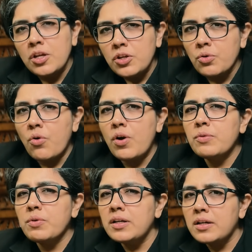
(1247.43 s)
You go
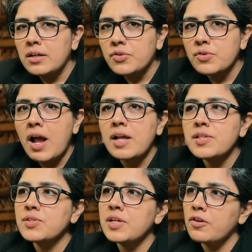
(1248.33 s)
into a little
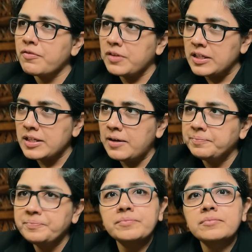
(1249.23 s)
trance state of theta
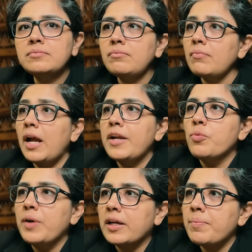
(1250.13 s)
and you
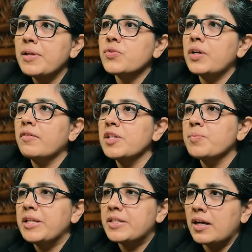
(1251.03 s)
wake up and straight away is
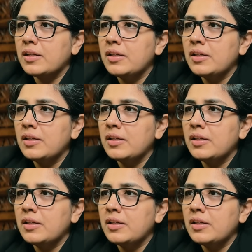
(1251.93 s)
beta.